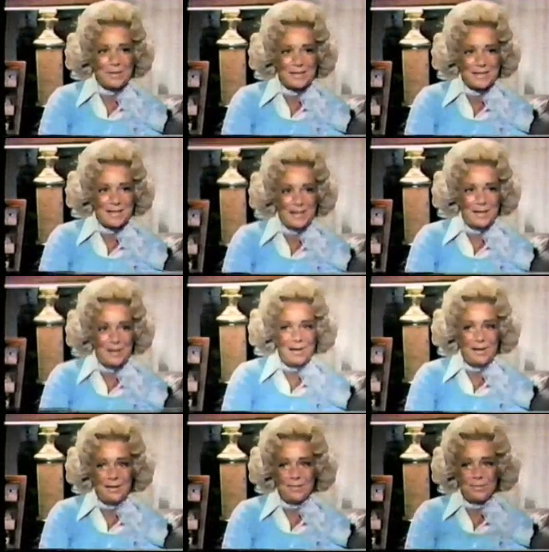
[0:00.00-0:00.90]
was
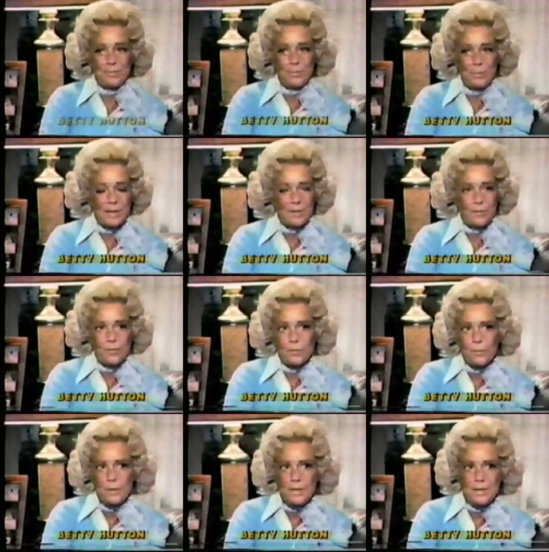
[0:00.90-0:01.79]
uh, really
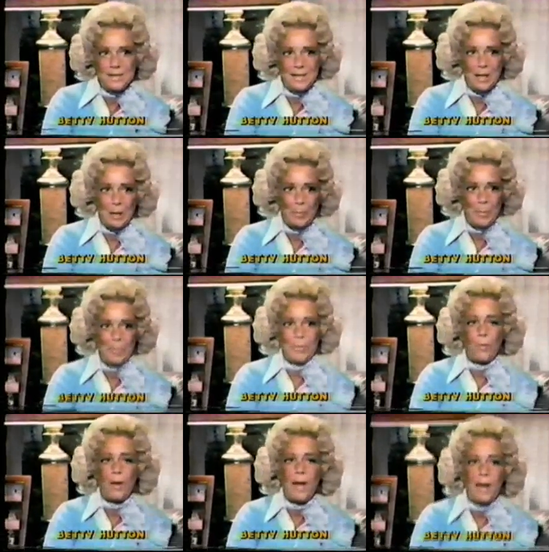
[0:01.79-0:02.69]
free to tell
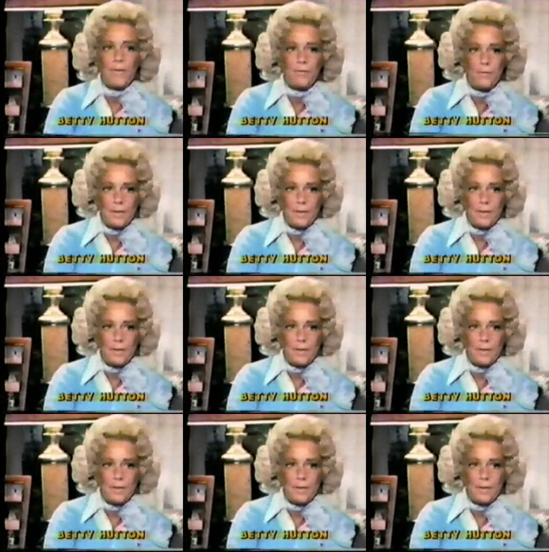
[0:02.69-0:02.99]
people the way I